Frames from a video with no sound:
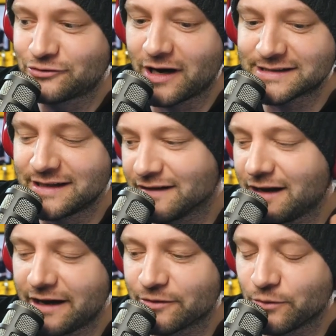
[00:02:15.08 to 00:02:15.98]
crossing the
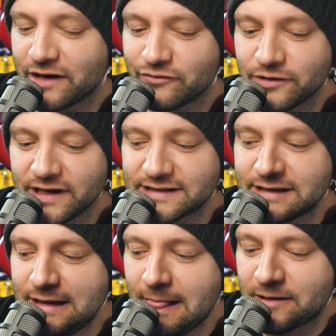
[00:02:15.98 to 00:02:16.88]
line or yeah. whatever it is.
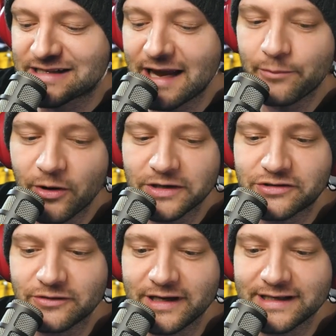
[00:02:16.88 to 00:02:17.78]
Slam
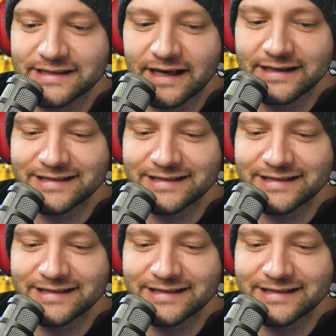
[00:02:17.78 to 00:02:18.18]
poetry is like